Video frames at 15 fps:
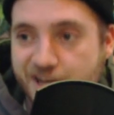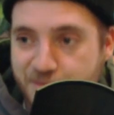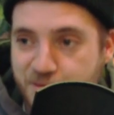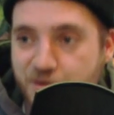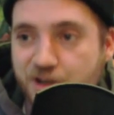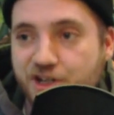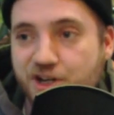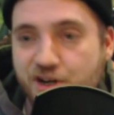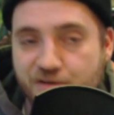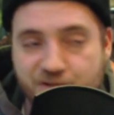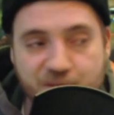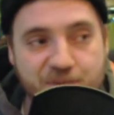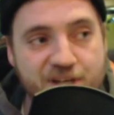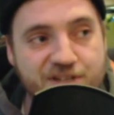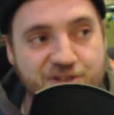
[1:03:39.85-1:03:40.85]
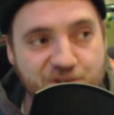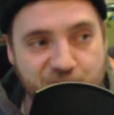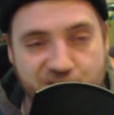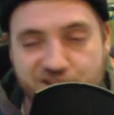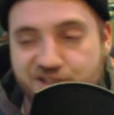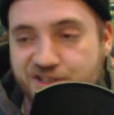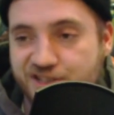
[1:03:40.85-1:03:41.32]
Yeah, I've been working hard for the past little
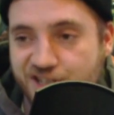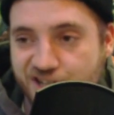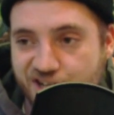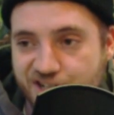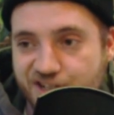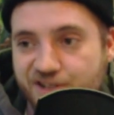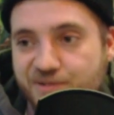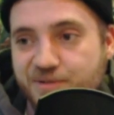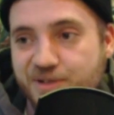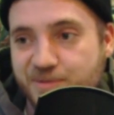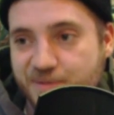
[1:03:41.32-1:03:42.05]
while since I got here.